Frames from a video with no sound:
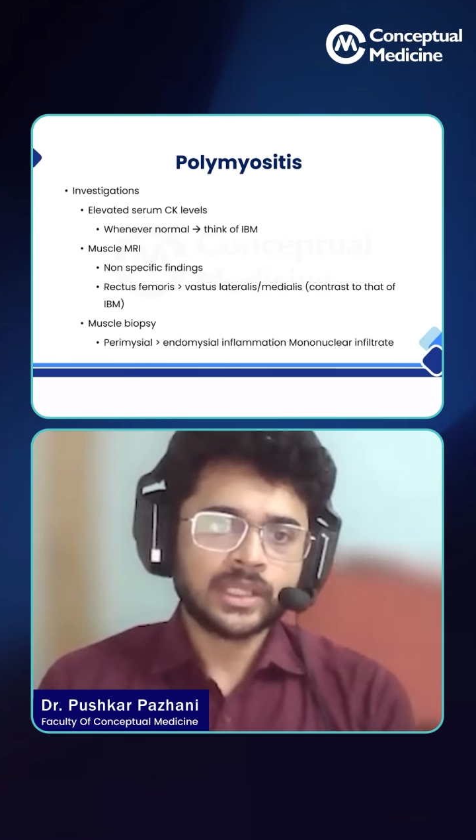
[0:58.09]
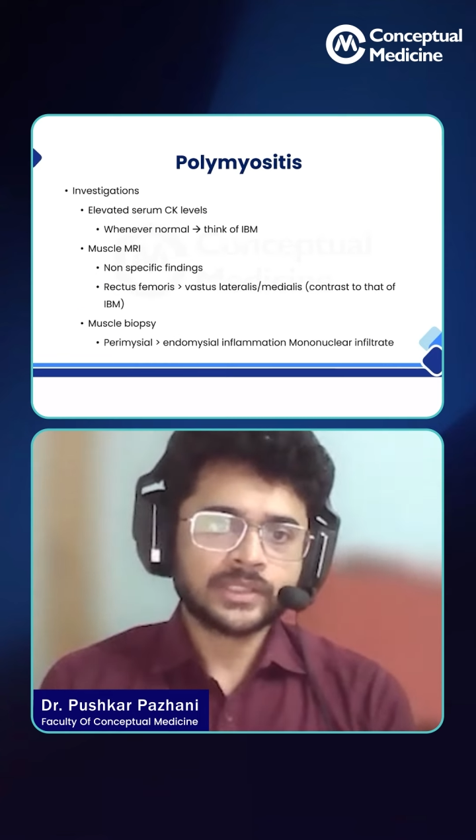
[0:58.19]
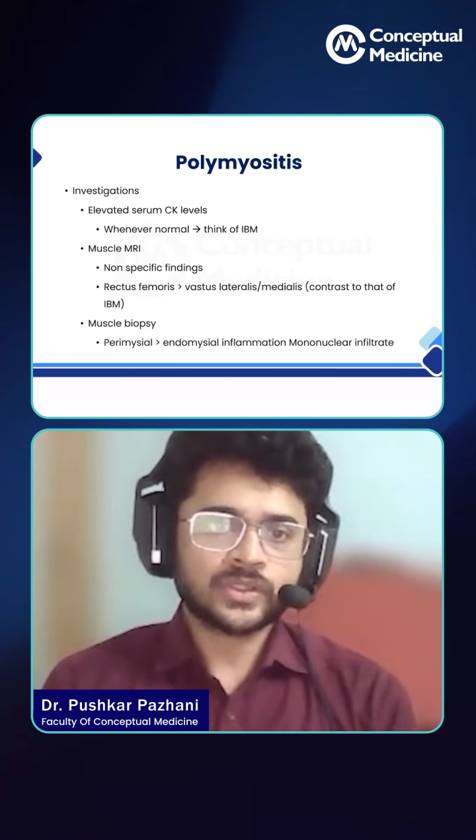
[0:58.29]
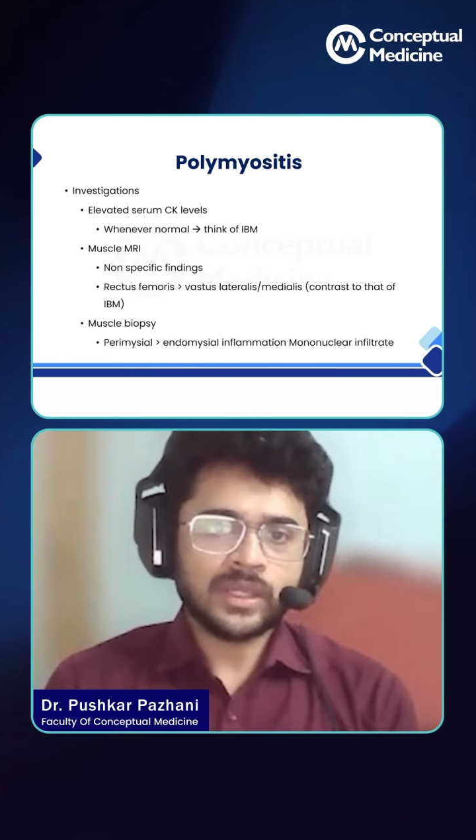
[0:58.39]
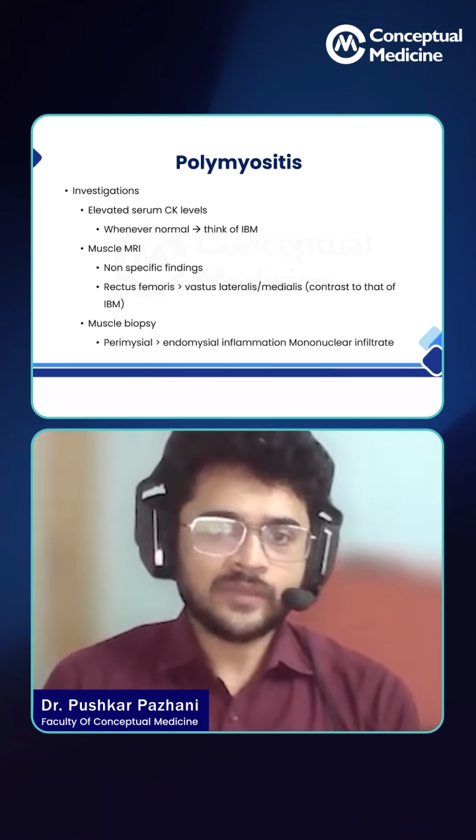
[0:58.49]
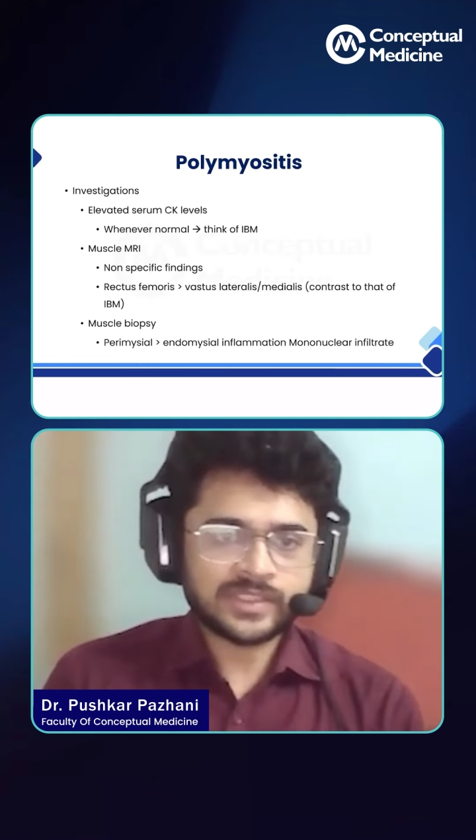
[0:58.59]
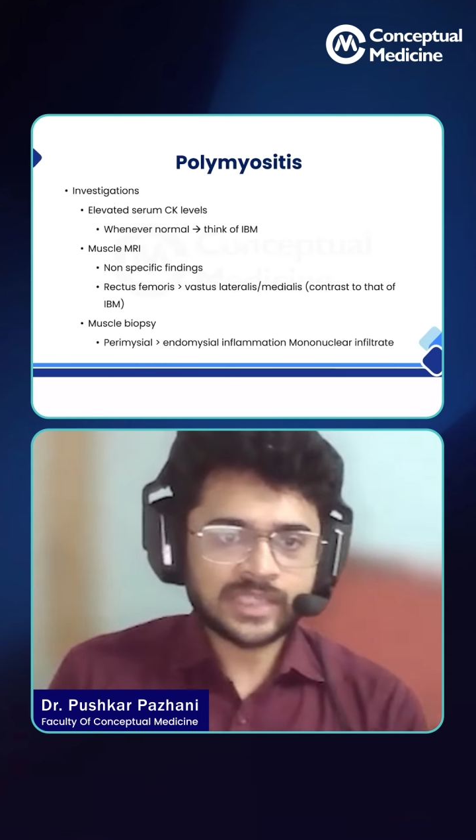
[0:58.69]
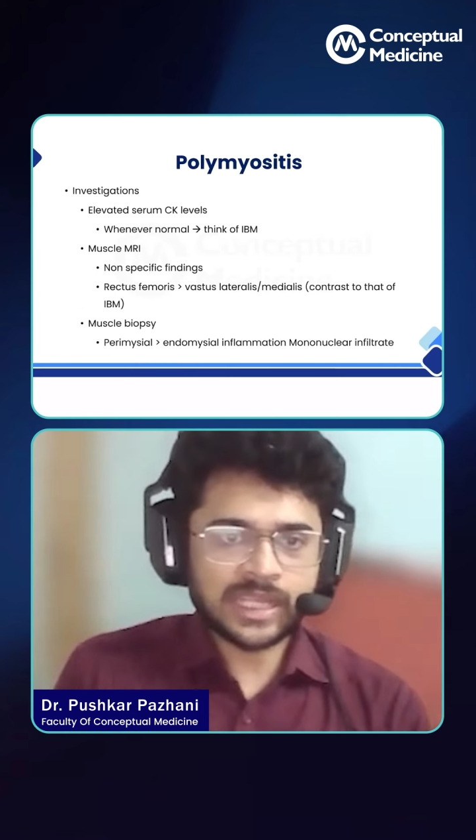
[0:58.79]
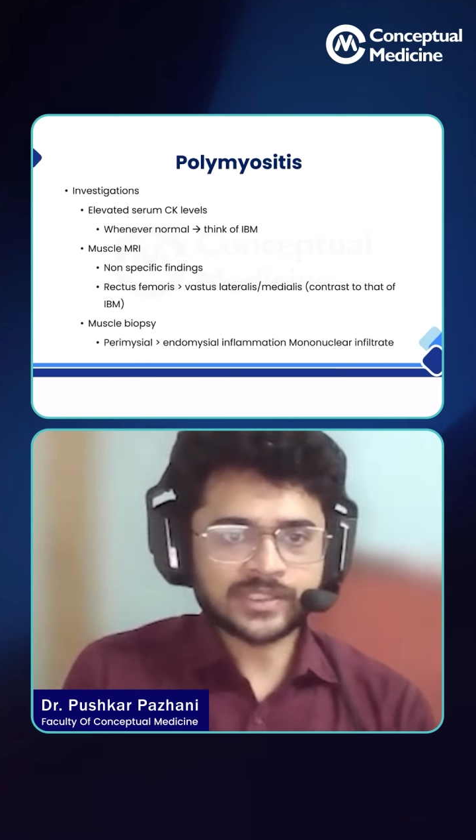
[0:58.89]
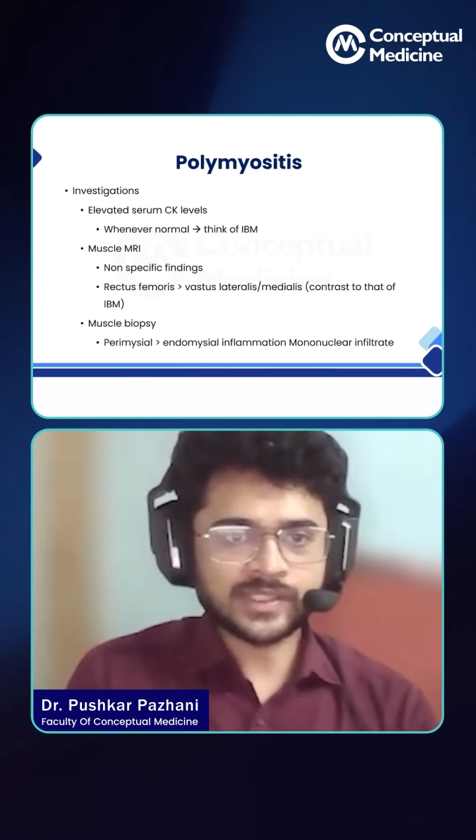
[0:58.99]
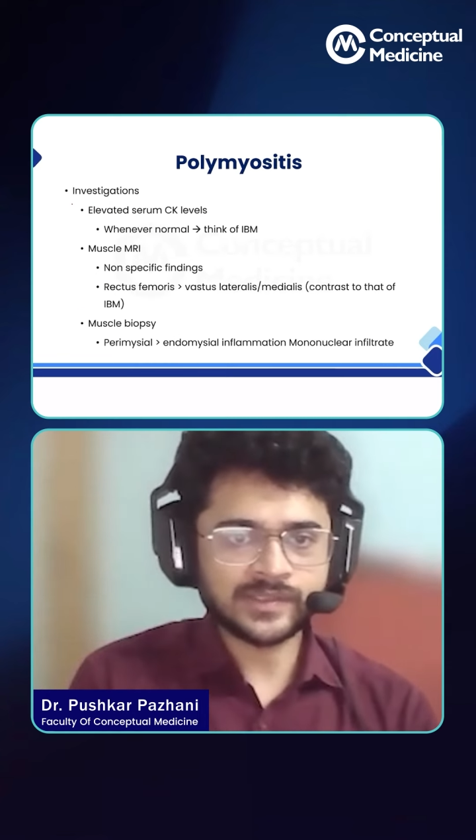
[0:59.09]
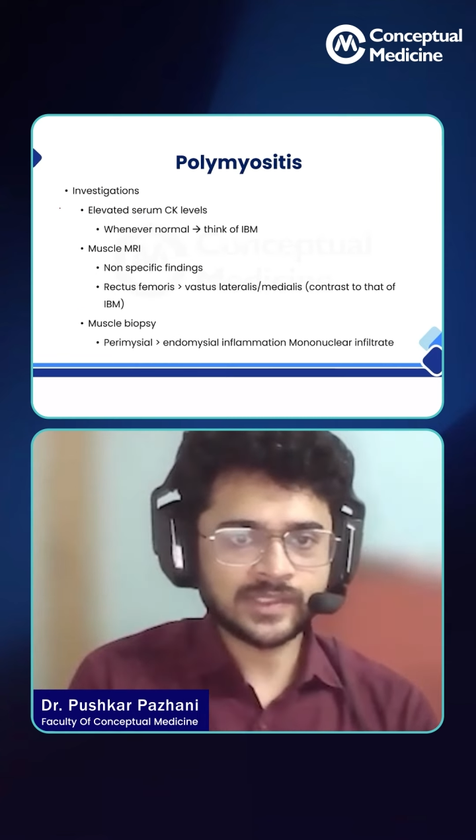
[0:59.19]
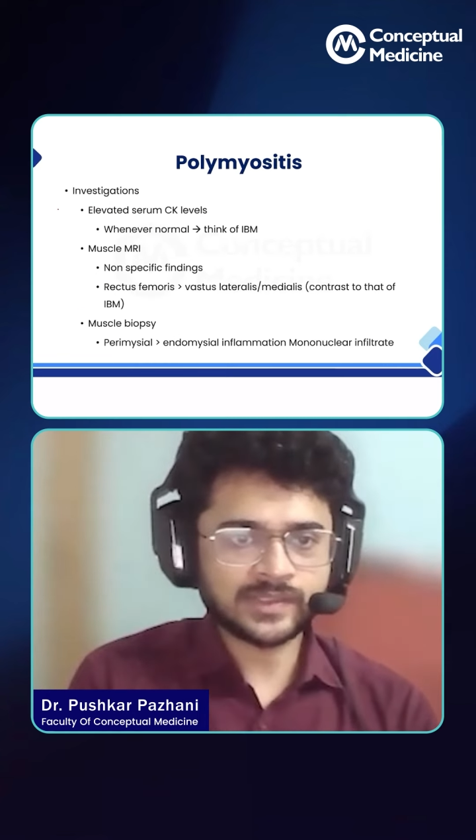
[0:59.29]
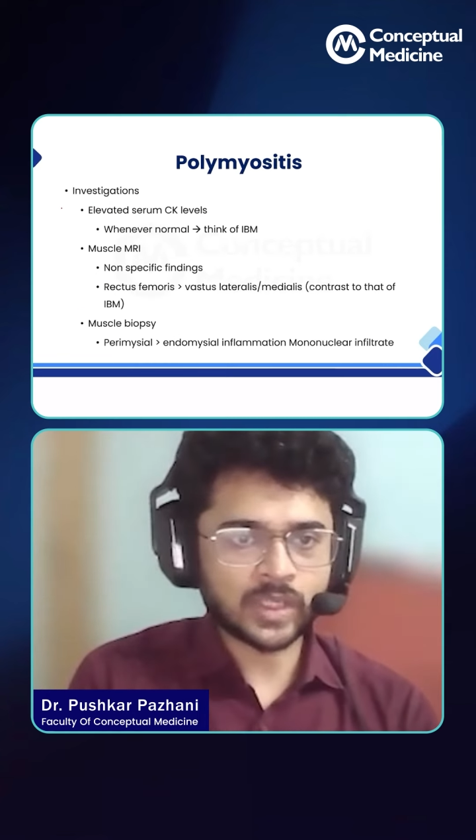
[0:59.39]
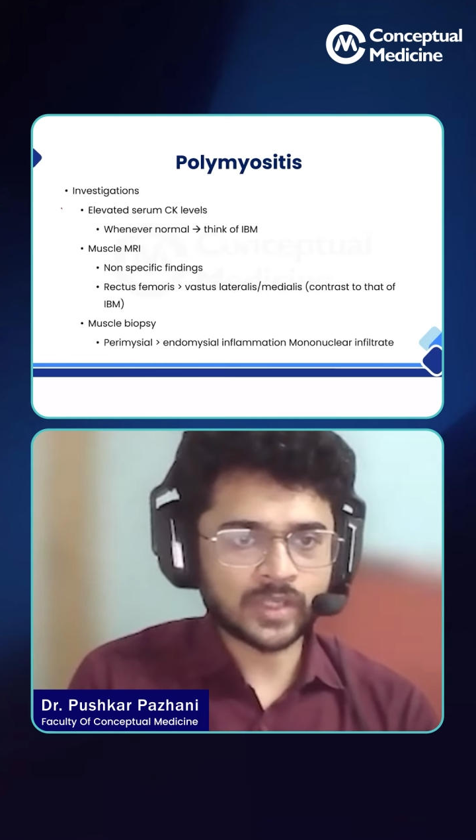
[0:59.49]
So investigations
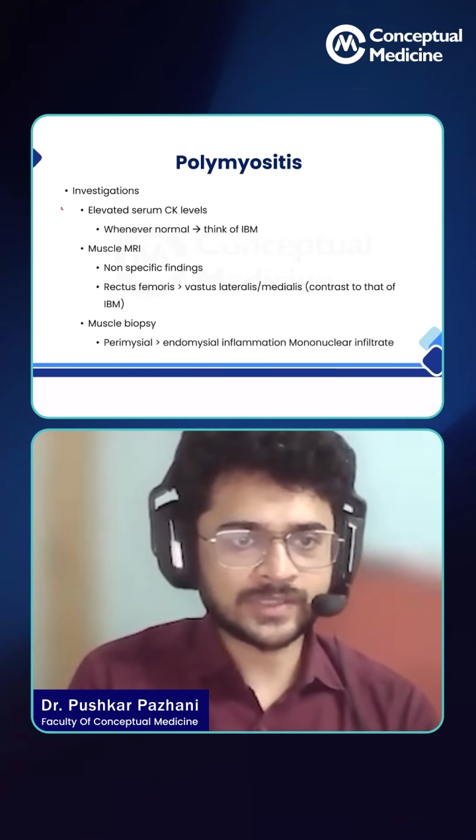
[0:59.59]
is your